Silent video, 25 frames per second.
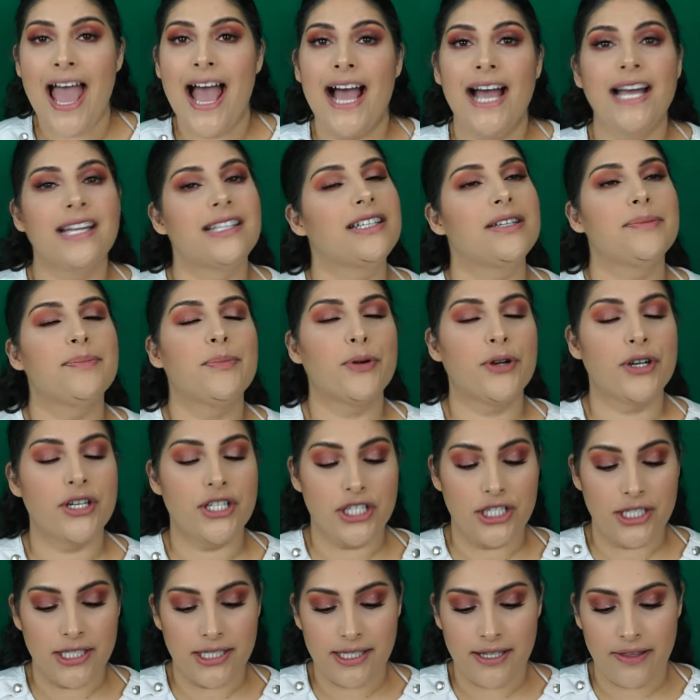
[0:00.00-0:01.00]
I did
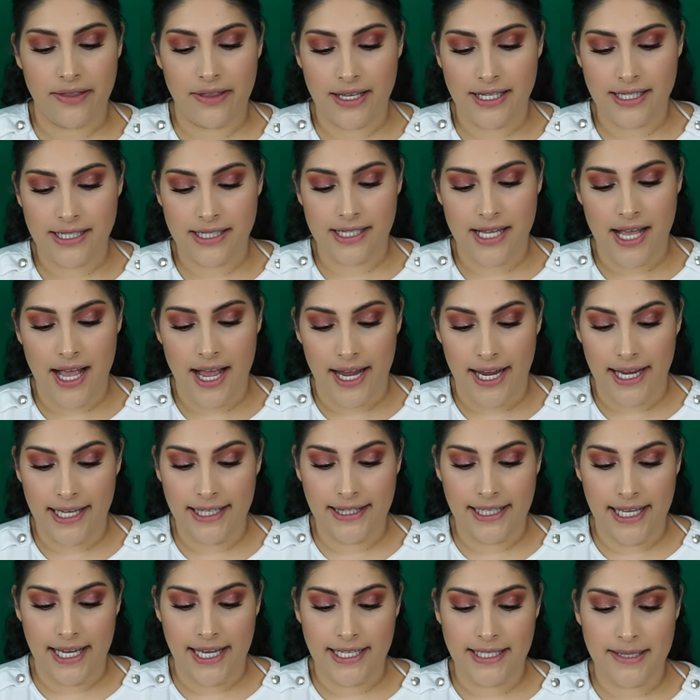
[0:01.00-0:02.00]
purchase this
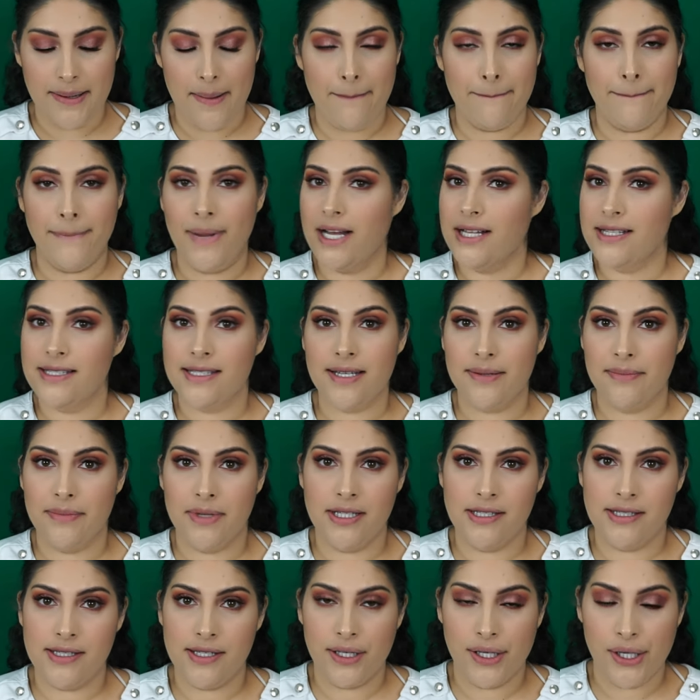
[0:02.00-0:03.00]
highlight months and
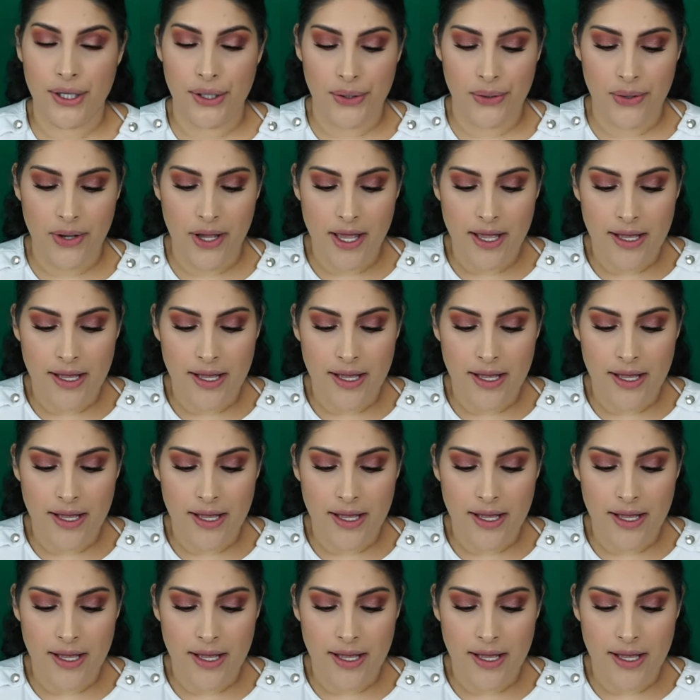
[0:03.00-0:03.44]
months ago.